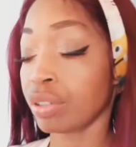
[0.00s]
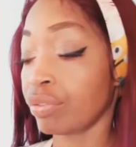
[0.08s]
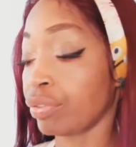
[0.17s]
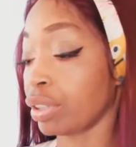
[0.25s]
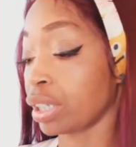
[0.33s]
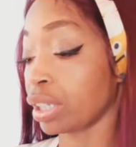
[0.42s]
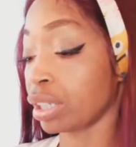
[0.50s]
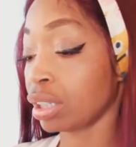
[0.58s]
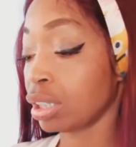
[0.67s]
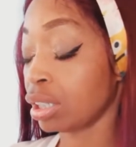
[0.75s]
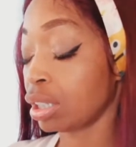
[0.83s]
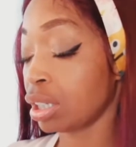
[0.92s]
I feel like
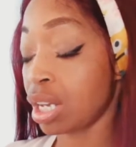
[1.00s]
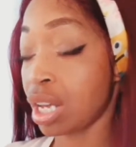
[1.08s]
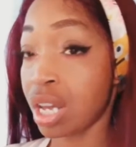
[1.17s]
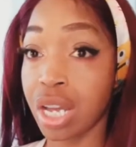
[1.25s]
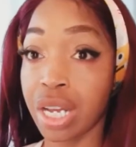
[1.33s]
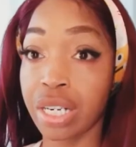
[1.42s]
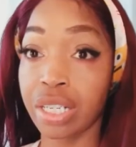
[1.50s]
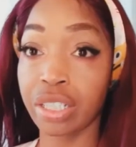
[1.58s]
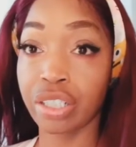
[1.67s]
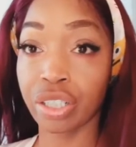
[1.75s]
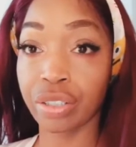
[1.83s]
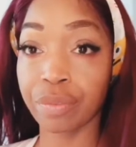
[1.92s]
I need
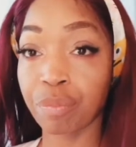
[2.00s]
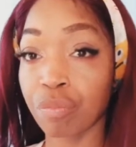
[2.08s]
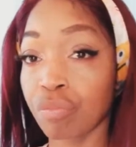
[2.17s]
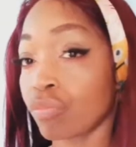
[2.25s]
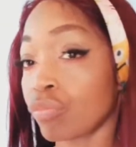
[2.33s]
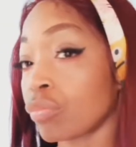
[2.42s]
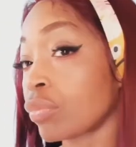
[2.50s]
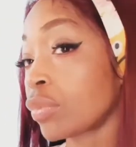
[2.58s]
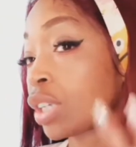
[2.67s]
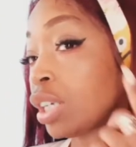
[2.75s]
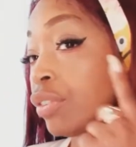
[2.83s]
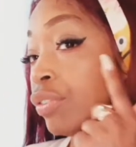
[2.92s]
to
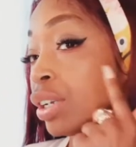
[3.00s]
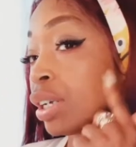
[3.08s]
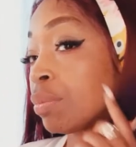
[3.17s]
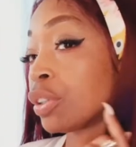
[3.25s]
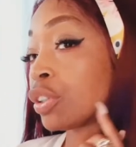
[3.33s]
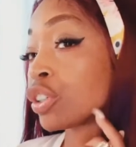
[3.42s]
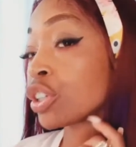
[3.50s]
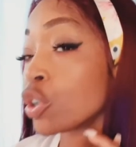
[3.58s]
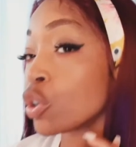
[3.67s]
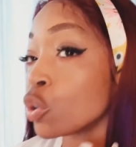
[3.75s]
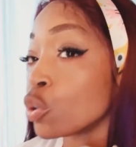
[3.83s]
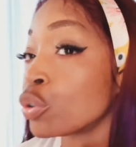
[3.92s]
even up the
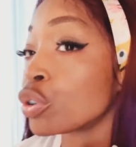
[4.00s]
tones.